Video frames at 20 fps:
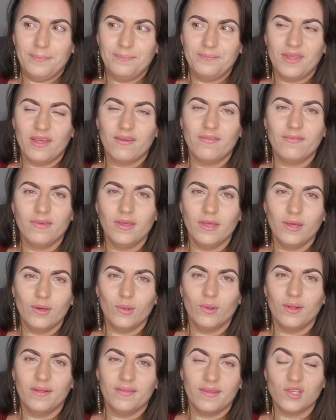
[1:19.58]
they
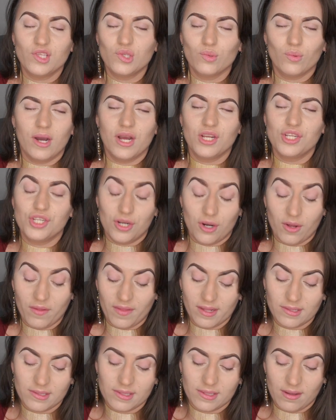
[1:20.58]
feel and they swatch and all
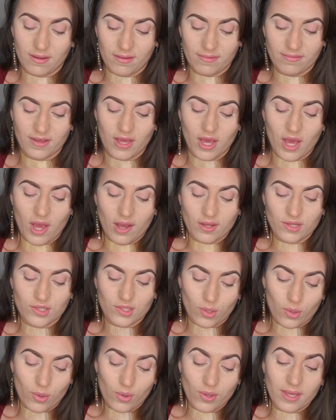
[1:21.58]
that stuff.
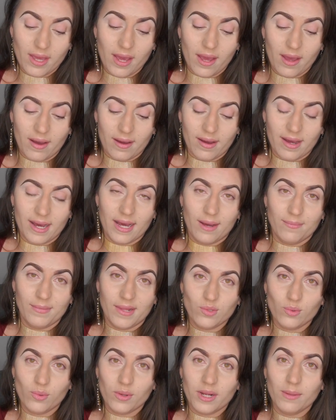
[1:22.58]
So yeah,
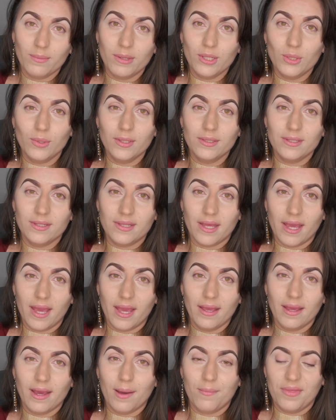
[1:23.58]
that's what we're going to be doing
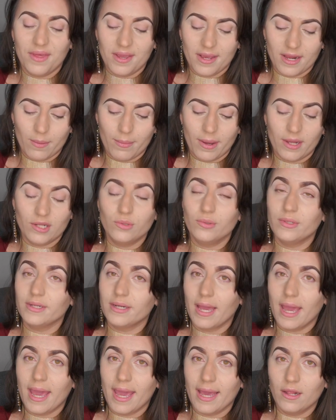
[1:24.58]
today. I'm thinking about doing a
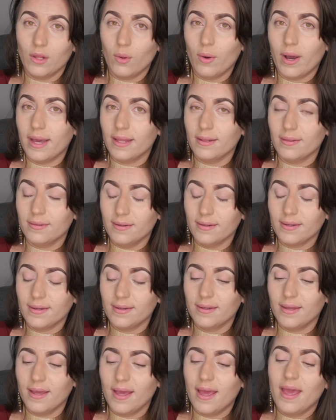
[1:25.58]
halo eye look,
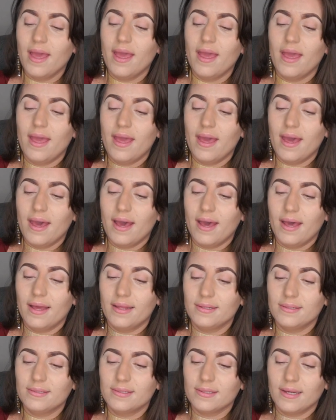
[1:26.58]

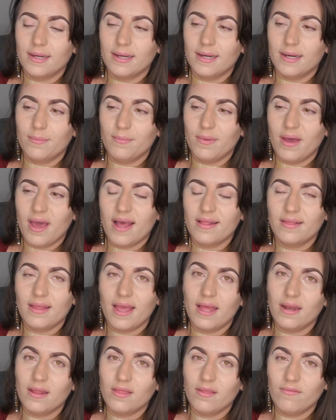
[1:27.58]
and at the
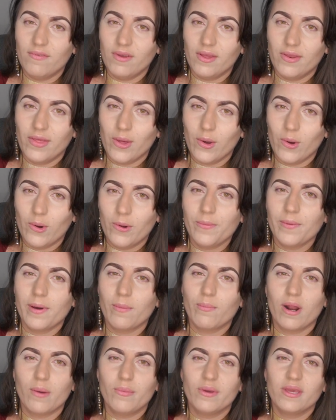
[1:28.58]
end of the video I'll
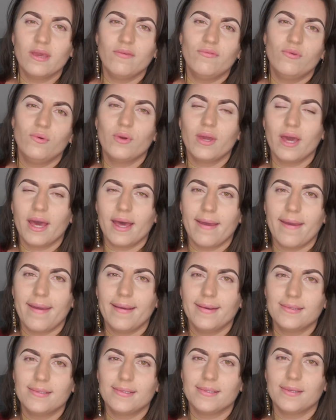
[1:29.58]
probably give you
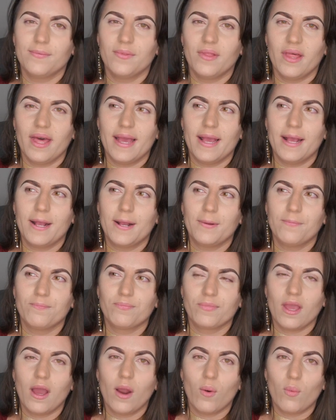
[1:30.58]
guys like
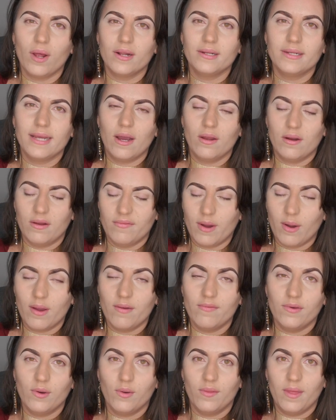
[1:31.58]
a rundown of how I
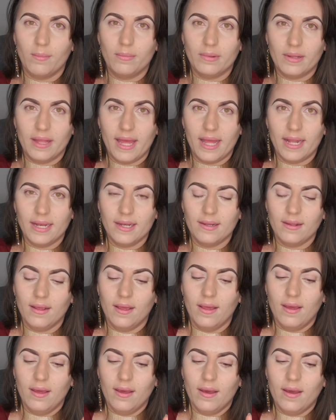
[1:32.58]
feel they blend,
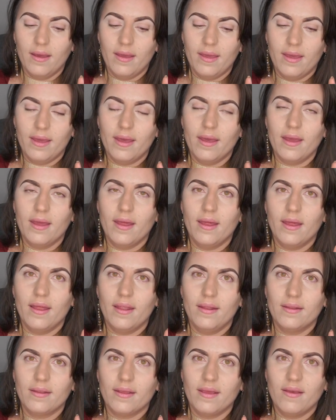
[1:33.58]
and